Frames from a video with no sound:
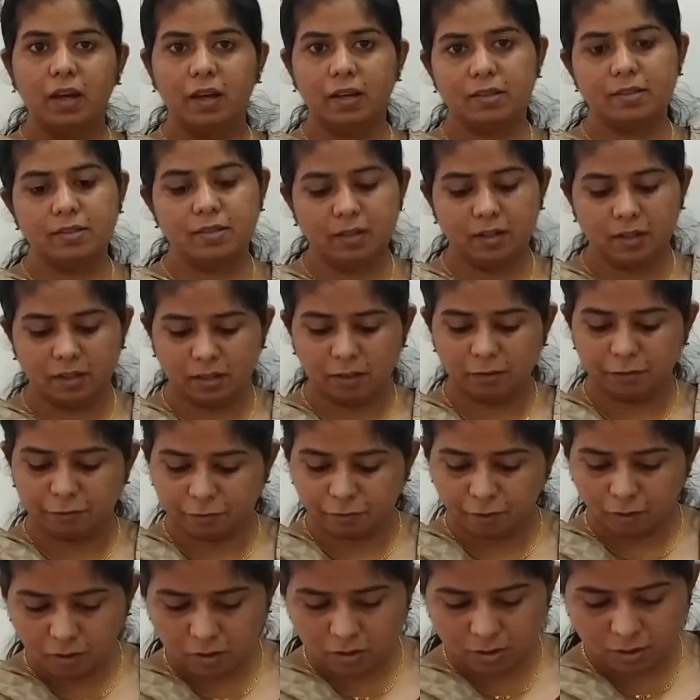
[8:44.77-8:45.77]
exert the
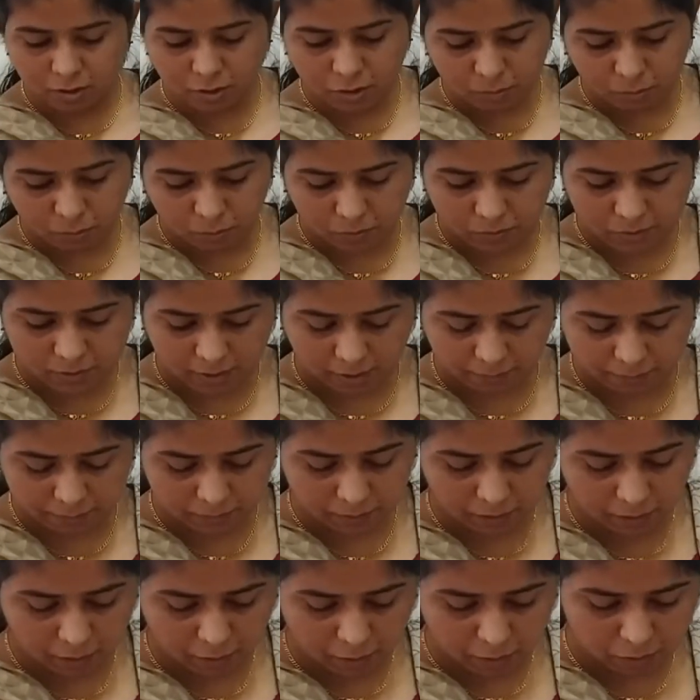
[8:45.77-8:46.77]
force to move
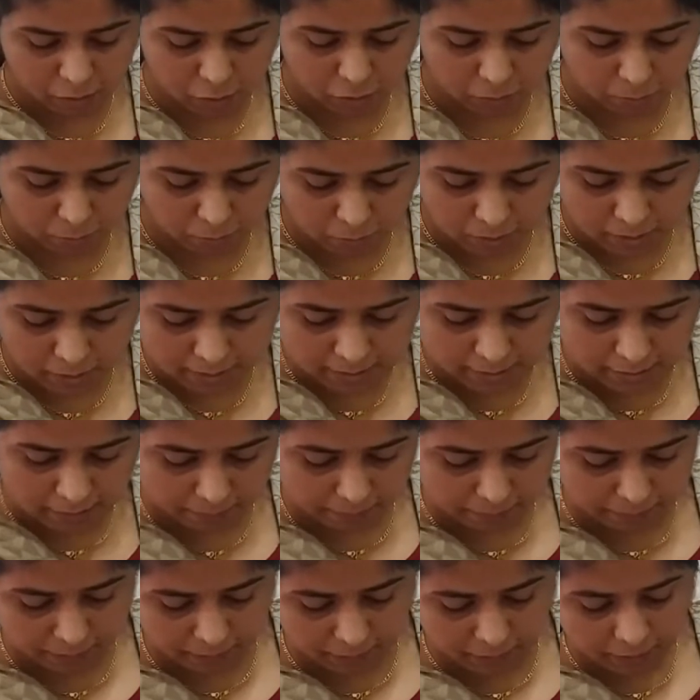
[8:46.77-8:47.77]
something or to pull
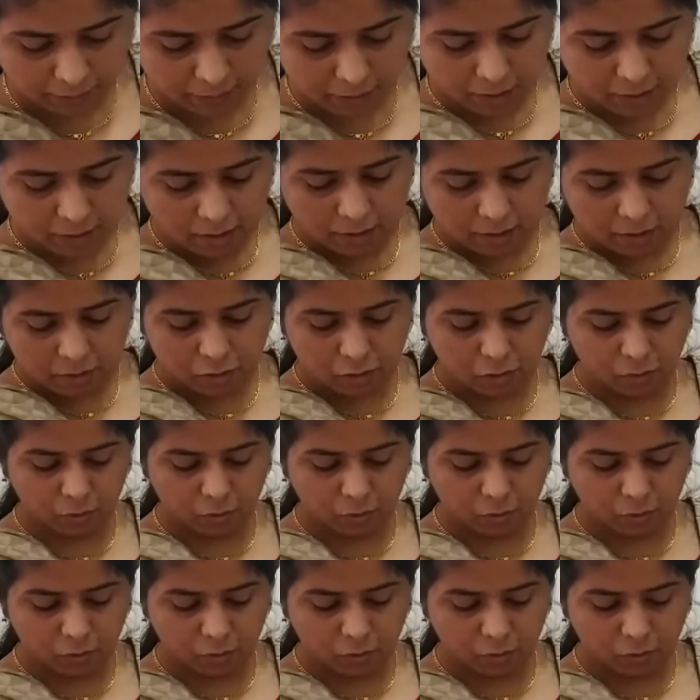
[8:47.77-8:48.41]
something,